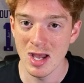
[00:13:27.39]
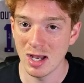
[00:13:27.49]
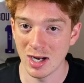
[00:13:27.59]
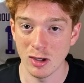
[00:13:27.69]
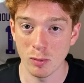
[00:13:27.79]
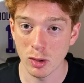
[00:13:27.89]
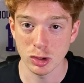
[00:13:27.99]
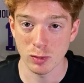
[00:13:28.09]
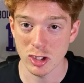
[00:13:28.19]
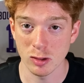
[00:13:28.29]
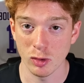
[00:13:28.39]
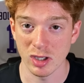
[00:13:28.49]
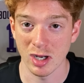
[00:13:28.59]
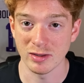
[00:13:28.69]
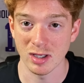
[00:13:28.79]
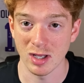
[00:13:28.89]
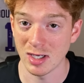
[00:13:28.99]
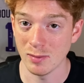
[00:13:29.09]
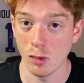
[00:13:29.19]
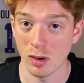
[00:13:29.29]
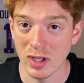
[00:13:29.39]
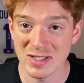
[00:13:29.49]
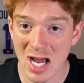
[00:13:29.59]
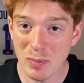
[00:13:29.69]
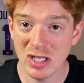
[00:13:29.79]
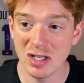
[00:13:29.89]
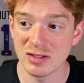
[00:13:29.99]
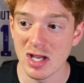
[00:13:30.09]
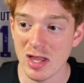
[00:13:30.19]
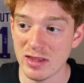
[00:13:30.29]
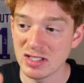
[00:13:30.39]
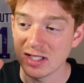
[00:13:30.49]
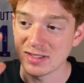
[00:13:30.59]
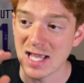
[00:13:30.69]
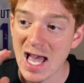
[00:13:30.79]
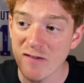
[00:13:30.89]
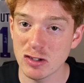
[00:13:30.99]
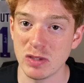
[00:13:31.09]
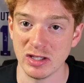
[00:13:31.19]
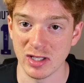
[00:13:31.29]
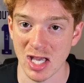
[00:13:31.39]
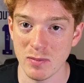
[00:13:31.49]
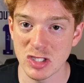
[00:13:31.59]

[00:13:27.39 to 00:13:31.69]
and I don't post Retro Bowl content anymore is not because these things have to be in the game.